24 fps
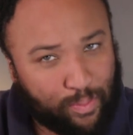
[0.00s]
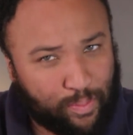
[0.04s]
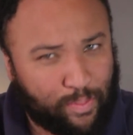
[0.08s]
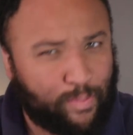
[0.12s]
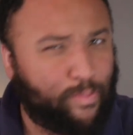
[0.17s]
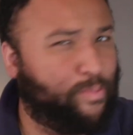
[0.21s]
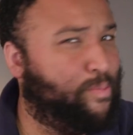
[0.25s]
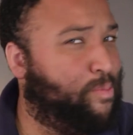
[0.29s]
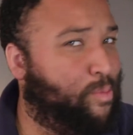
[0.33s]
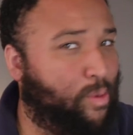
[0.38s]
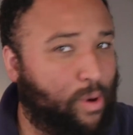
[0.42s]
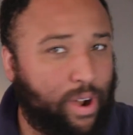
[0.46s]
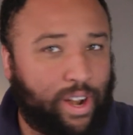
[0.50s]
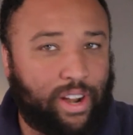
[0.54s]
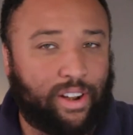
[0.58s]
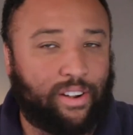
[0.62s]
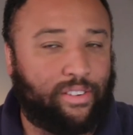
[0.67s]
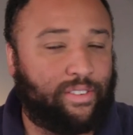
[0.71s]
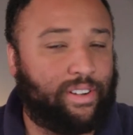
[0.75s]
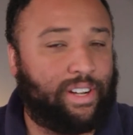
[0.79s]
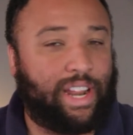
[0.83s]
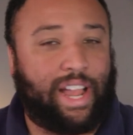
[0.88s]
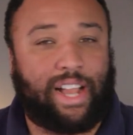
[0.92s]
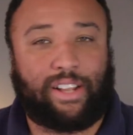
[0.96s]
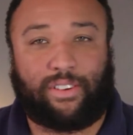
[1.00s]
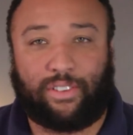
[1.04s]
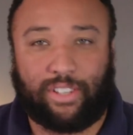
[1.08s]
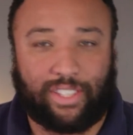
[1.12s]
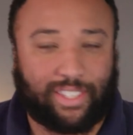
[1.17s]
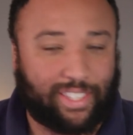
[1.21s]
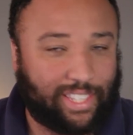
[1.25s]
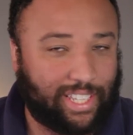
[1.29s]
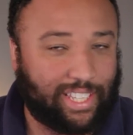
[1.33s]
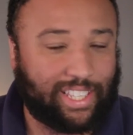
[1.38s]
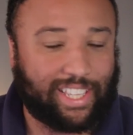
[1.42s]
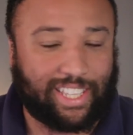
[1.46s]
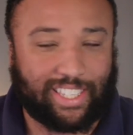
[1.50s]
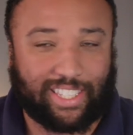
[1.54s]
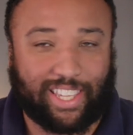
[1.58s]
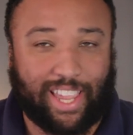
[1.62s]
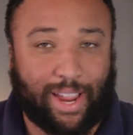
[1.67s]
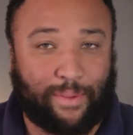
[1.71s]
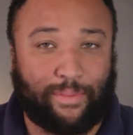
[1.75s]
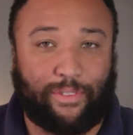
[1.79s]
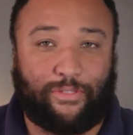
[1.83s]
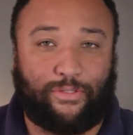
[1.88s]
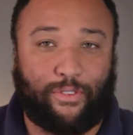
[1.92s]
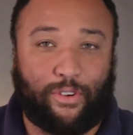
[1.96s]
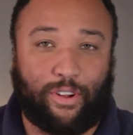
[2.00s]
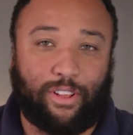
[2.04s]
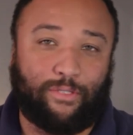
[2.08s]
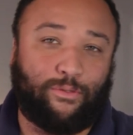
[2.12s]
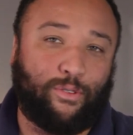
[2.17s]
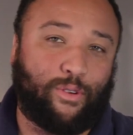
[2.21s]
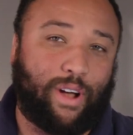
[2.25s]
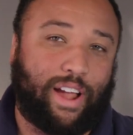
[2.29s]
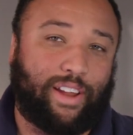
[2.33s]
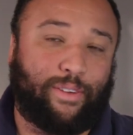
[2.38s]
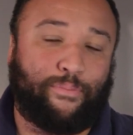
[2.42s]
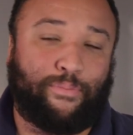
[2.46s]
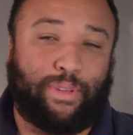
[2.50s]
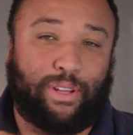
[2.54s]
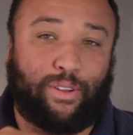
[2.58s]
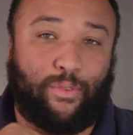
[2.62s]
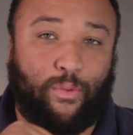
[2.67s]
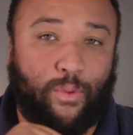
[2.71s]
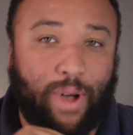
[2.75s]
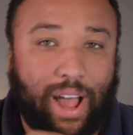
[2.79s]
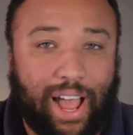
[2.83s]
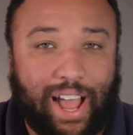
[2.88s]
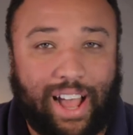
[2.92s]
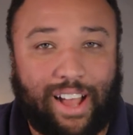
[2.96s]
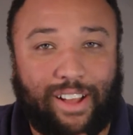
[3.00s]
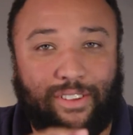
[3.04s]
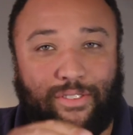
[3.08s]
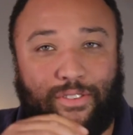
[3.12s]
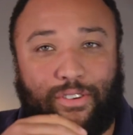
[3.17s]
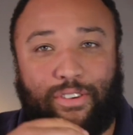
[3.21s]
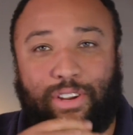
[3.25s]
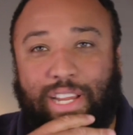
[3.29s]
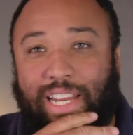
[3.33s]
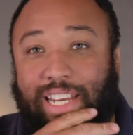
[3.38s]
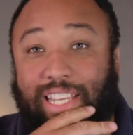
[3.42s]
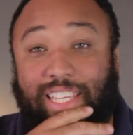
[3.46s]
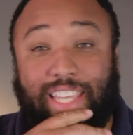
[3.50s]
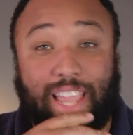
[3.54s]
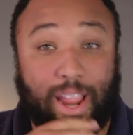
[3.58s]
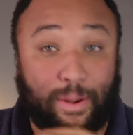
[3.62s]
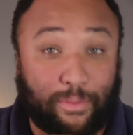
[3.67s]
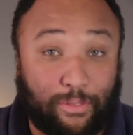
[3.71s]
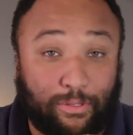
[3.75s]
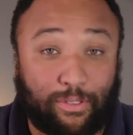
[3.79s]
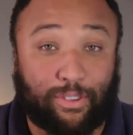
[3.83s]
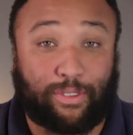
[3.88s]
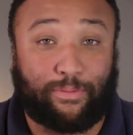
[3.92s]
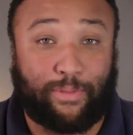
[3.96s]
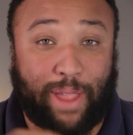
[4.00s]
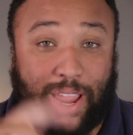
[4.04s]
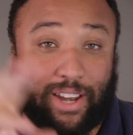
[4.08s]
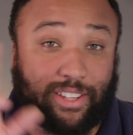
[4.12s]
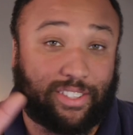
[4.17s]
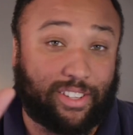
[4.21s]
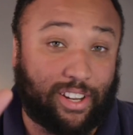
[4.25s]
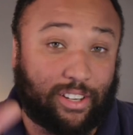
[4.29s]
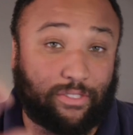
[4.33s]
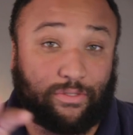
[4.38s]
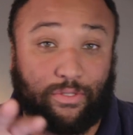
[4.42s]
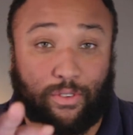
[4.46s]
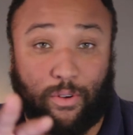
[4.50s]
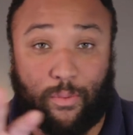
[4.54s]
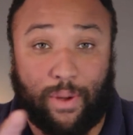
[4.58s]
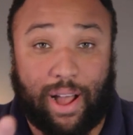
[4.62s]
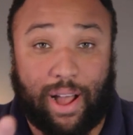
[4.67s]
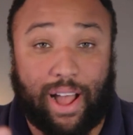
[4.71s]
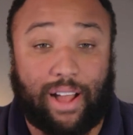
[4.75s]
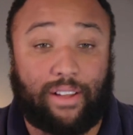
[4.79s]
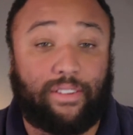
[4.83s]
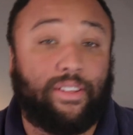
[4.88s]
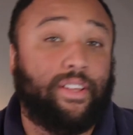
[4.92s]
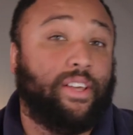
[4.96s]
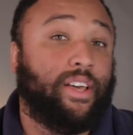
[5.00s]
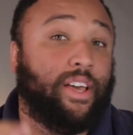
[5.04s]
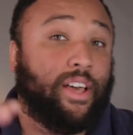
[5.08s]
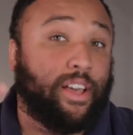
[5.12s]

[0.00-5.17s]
we're not going to see this camera for quite a bit of while, or any camera for Panasonic for a while.